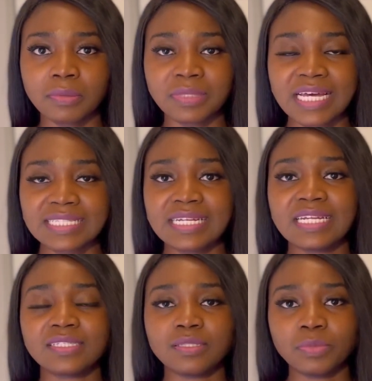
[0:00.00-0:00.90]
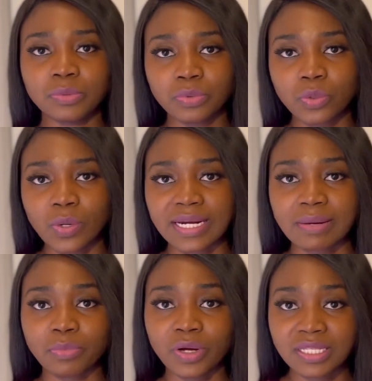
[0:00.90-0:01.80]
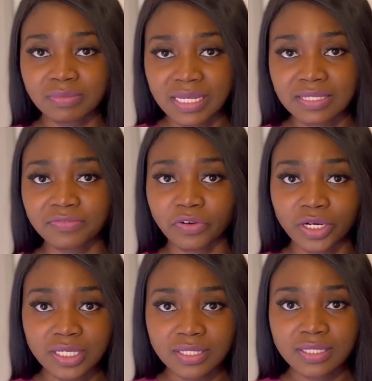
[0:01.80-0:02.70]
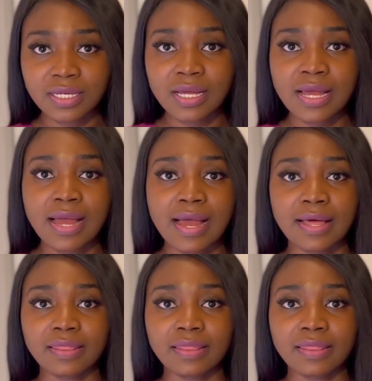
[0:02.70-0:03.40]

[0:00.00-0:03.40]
They attended to the people who had appointments first, and